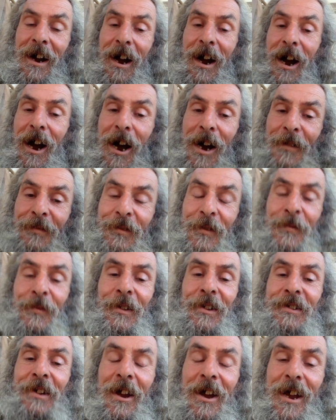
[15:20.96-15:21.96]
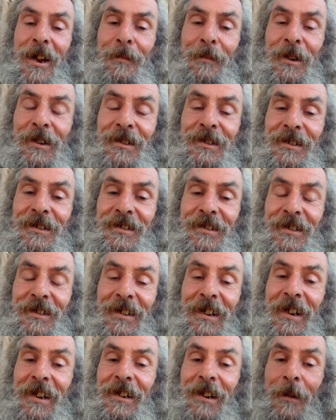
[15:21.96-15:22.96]
half of the diamond
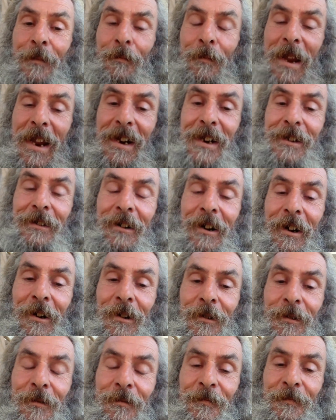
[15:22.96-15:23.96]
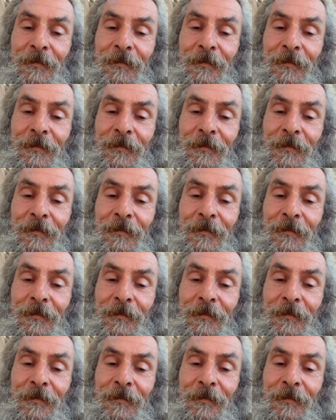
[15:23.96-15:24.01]
in the macro,